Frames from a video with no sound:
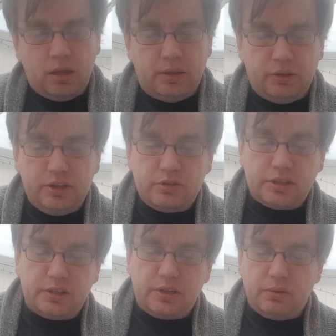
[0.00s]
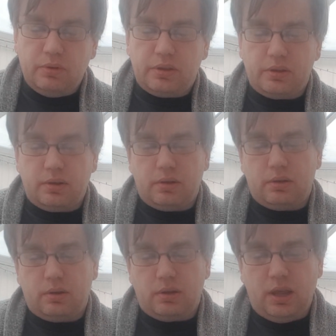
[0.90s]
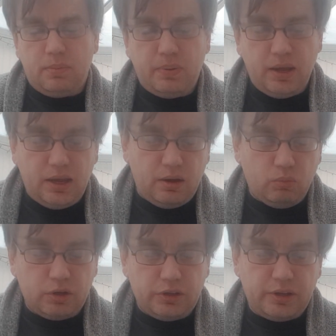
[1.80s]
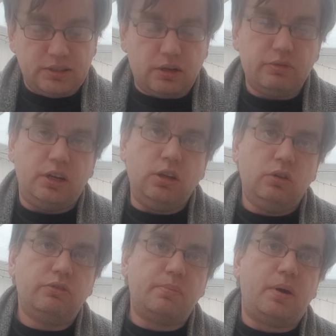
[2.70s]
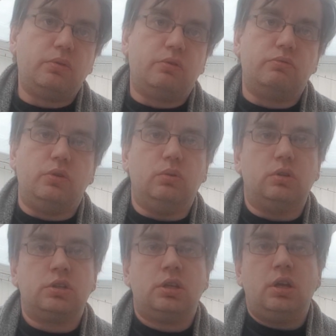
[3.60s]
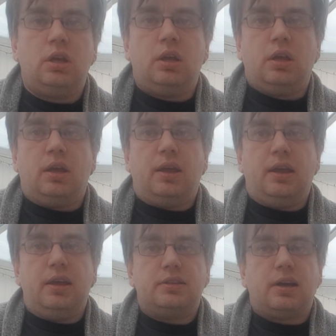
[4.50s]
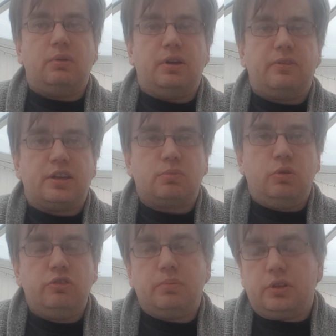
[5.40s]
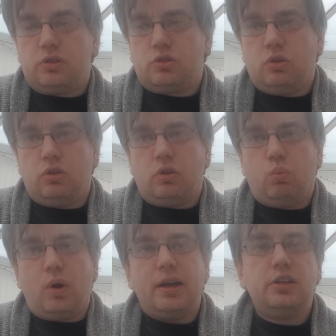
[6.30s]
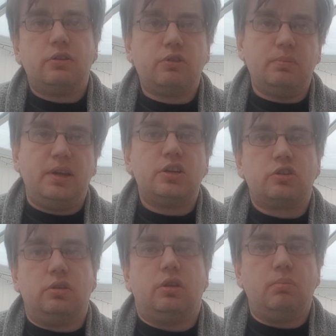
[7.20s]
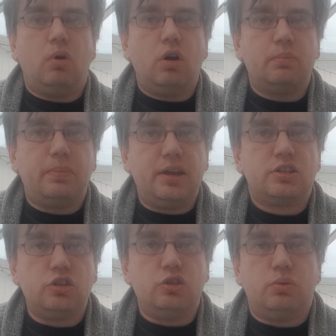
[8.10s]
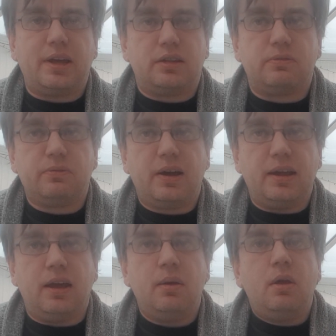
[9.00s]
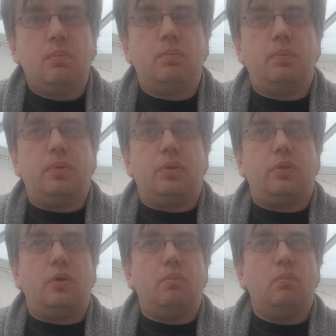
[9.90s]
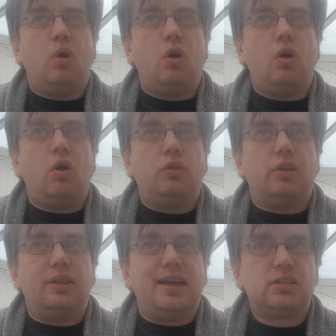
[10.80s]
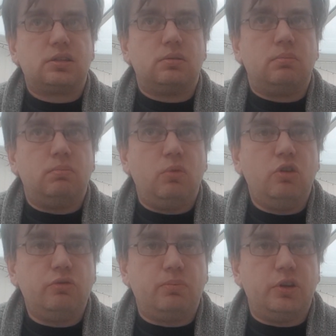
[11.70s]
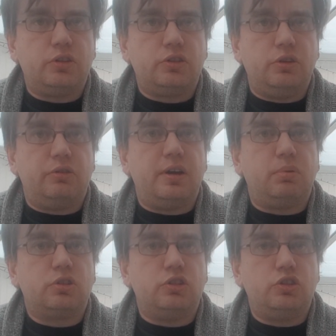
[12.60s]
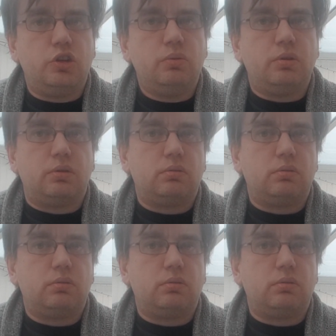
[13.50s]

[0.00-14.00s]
Now the interesting thing with AP, and one of the things I really love about the rules, is how it affects movement. So the wider your formation, the more bases you get to fire, but the less movement you're able to do.